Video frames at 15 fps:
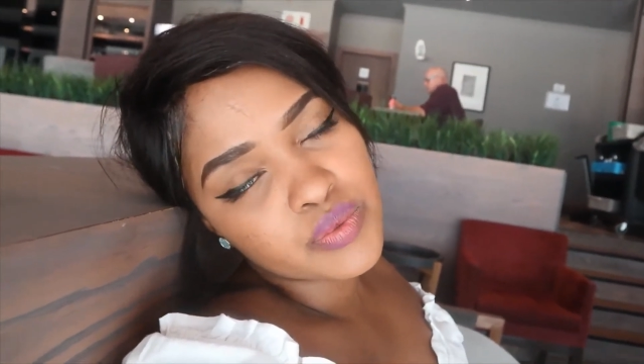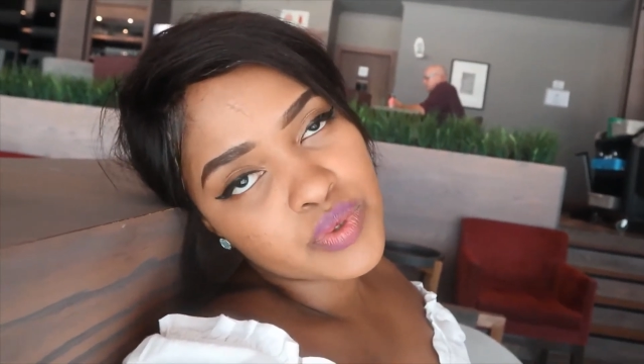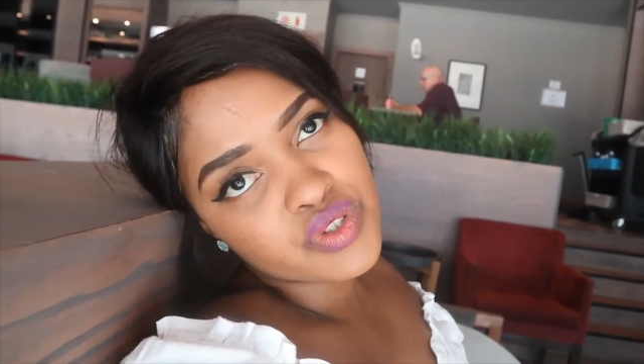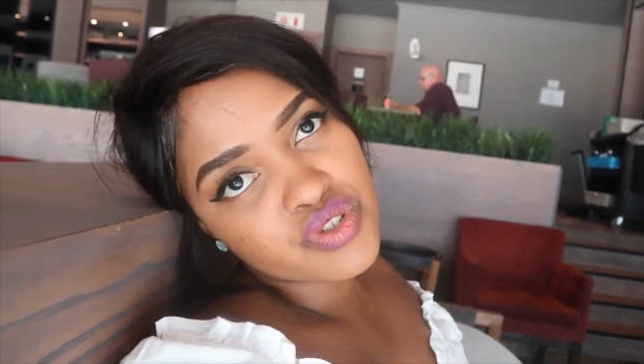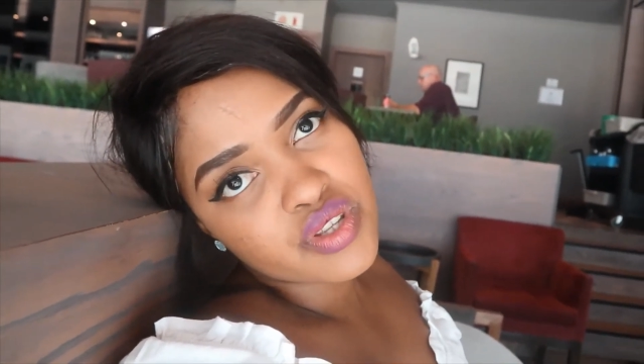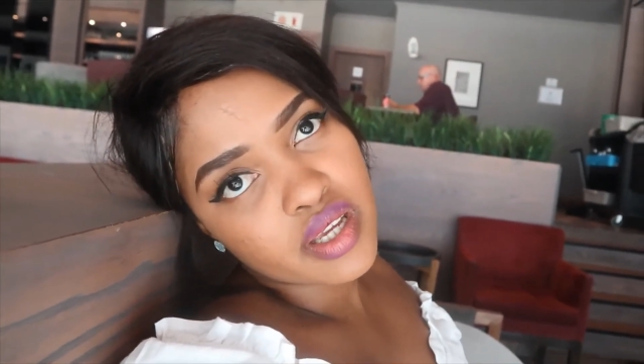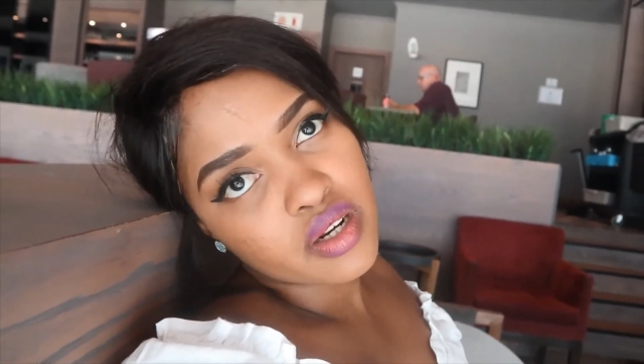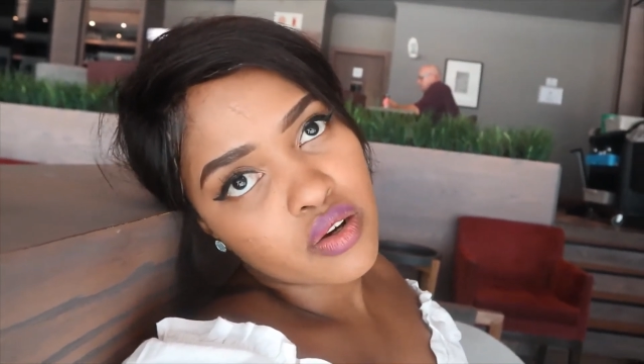we
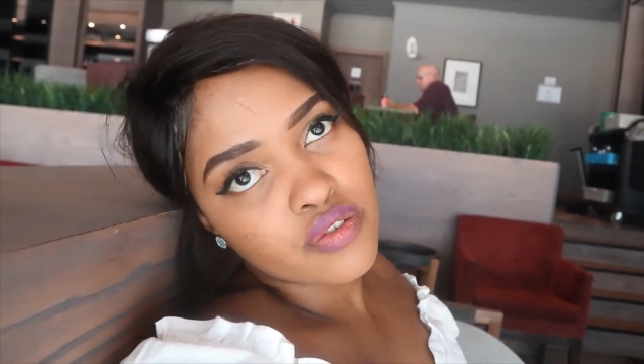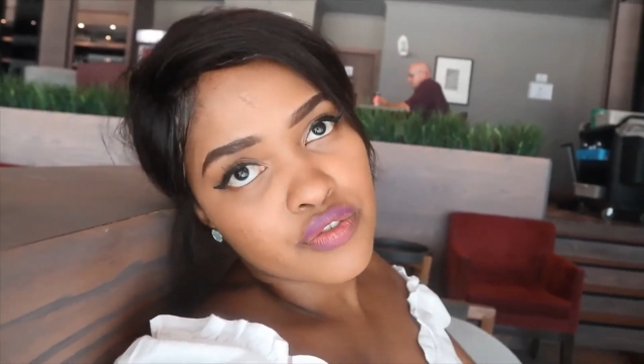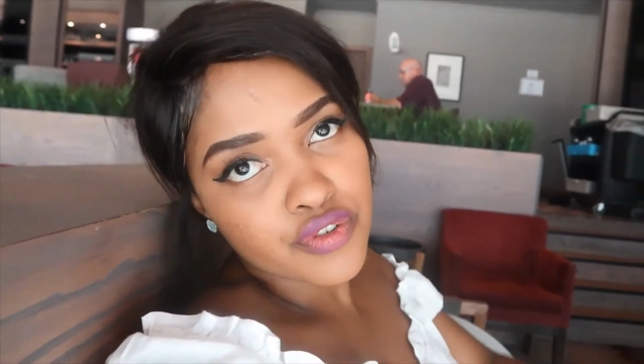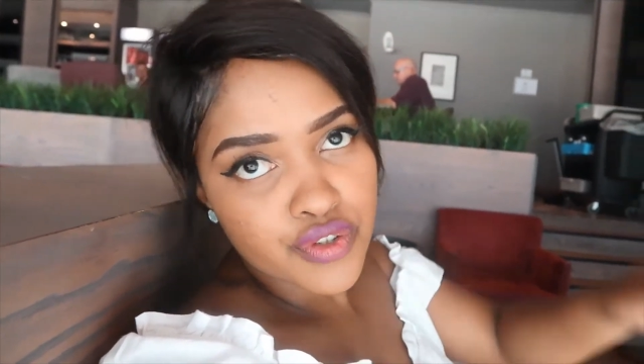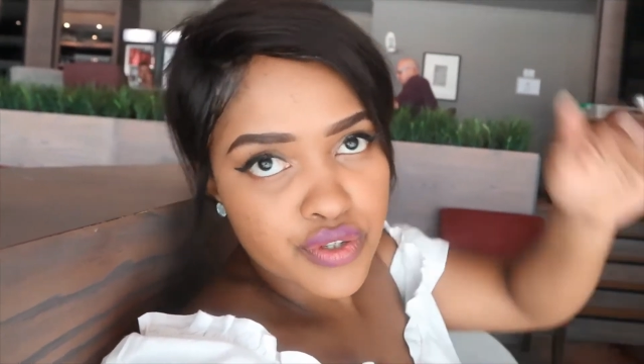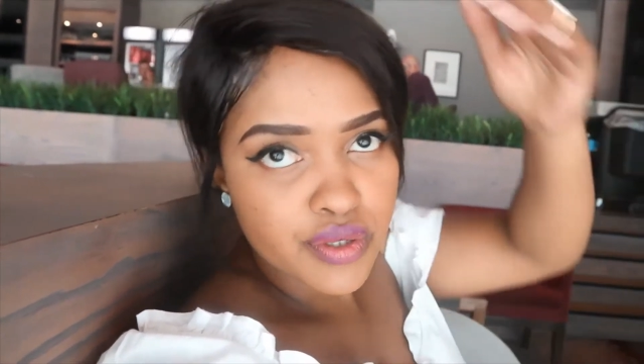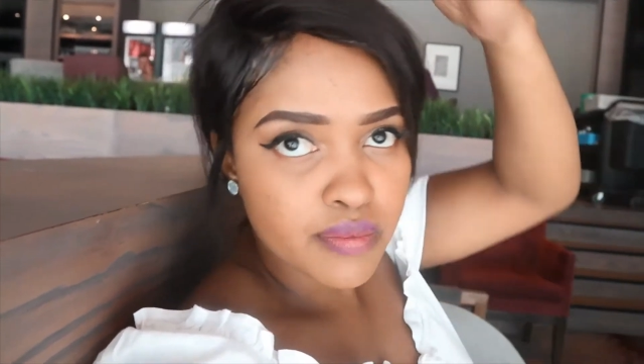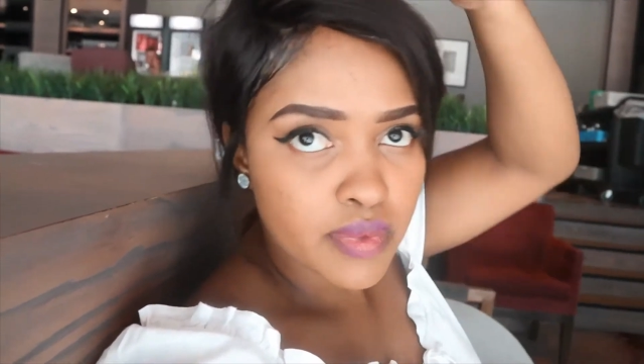just had our
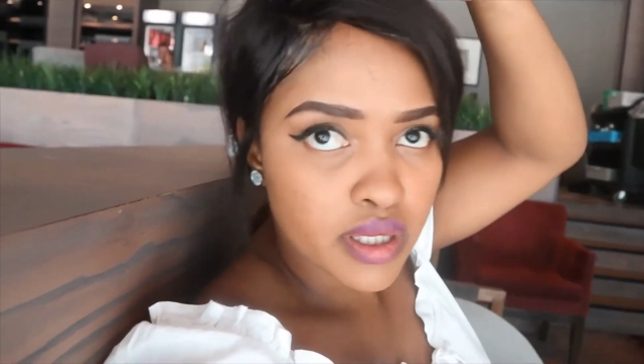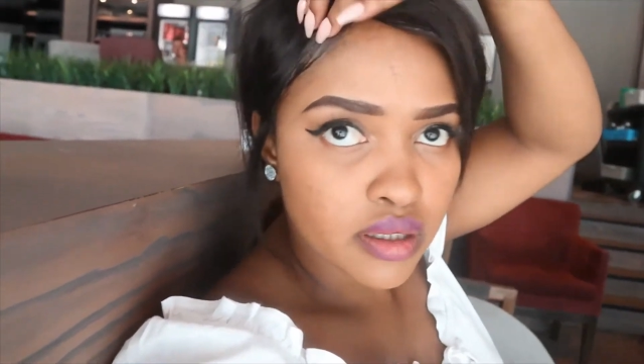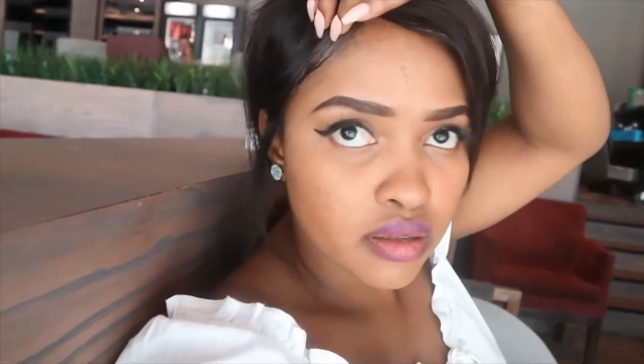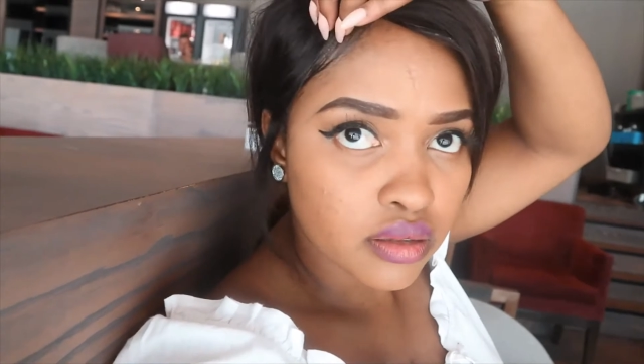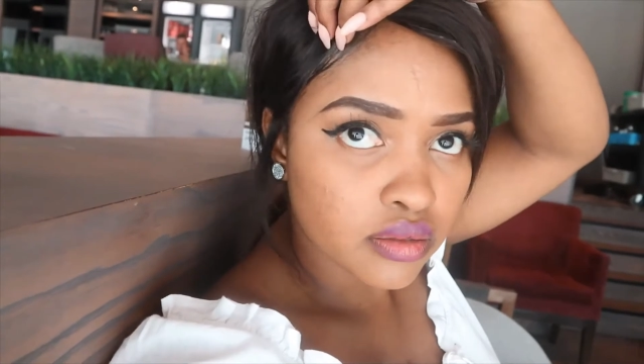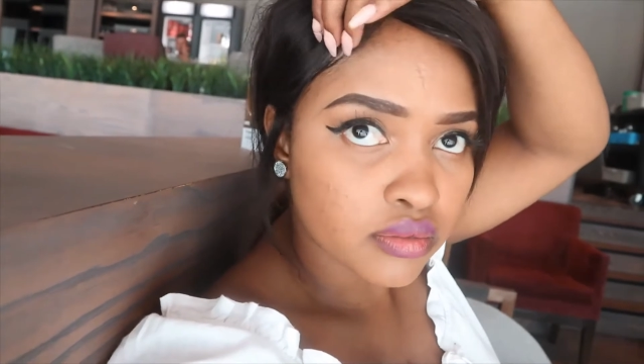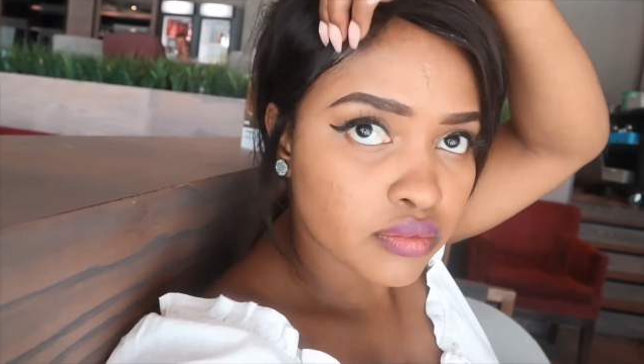first meal.